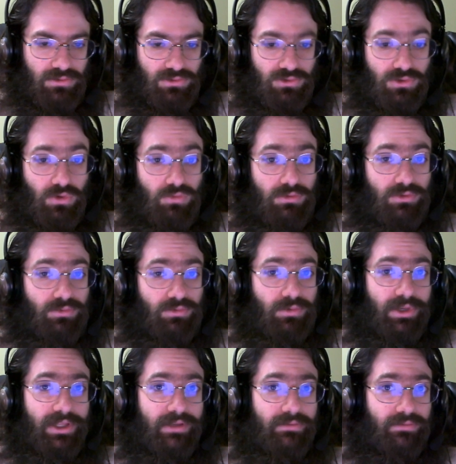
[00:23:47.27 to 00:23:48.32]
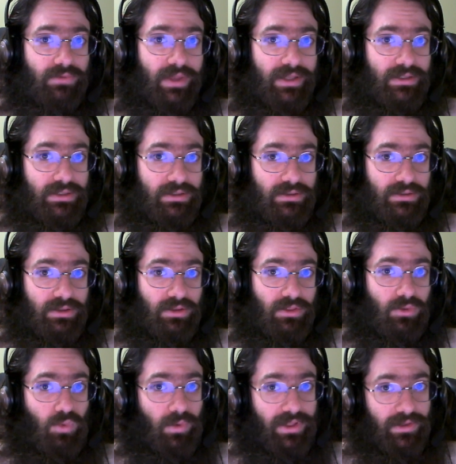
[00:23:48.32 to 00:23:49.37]
Don't reinvent the
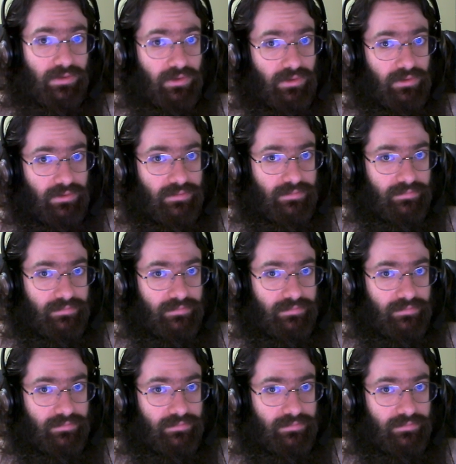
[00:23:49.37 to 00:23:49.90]
wheel,